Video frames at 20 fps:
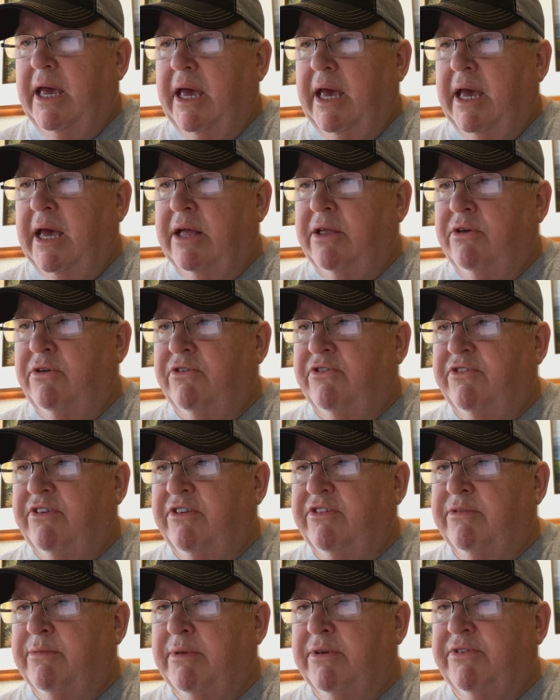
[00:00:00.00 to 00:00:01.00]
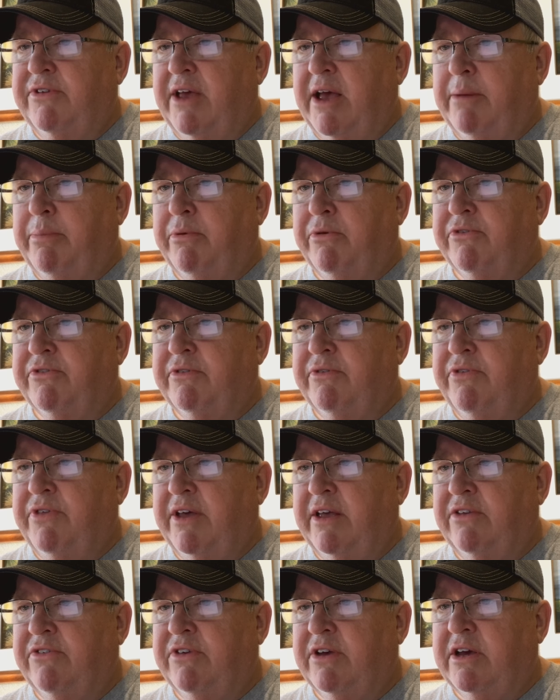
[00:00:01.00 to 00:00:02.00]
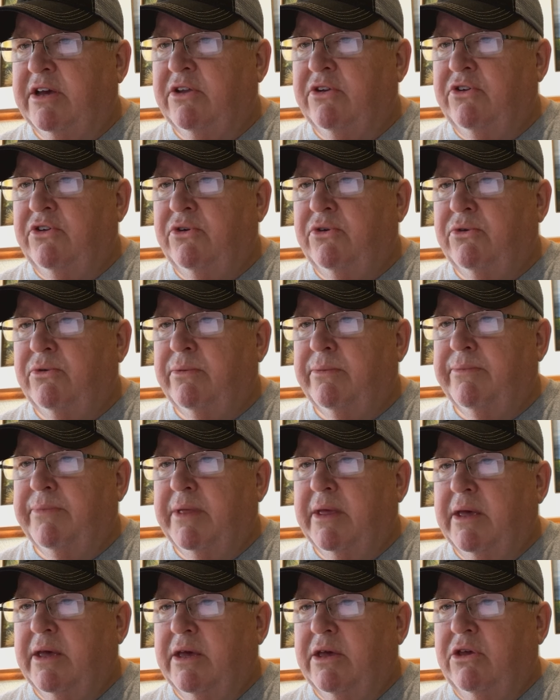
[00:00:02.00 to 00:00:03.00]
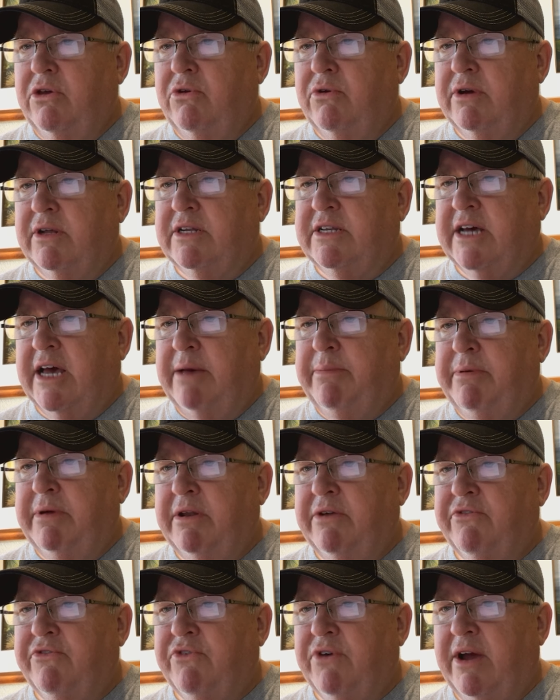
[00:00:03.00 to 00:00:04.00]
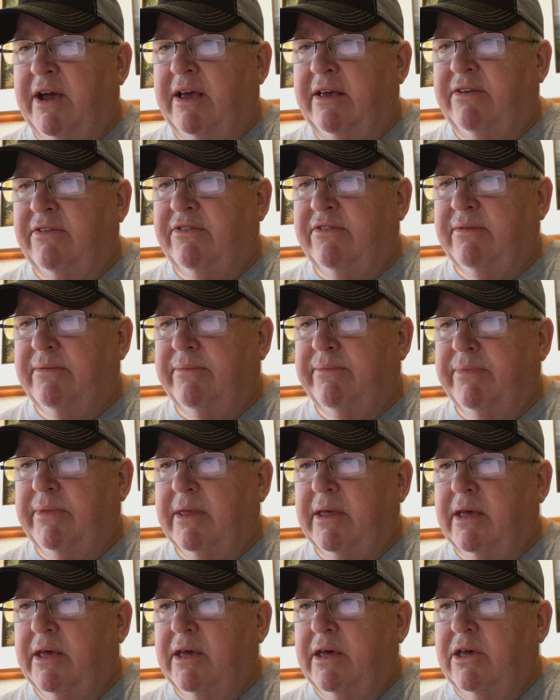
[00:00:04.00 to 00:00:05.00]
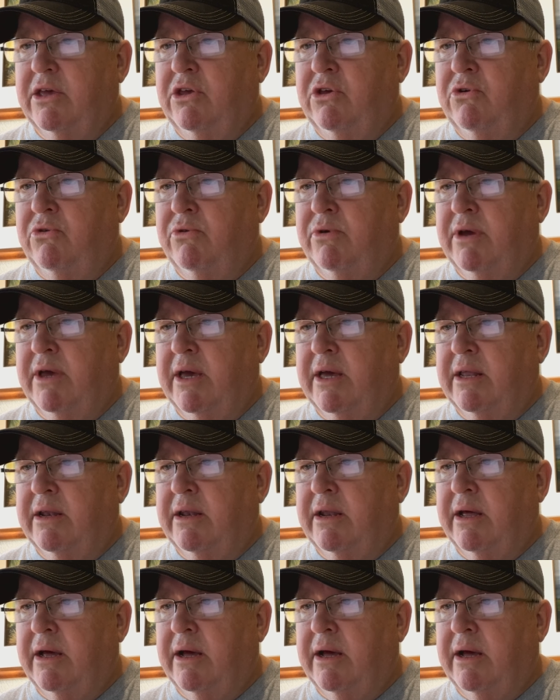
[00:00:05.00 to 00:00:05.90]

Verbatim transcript: And you see some examples of things it can do. You can type in a phrase, you can,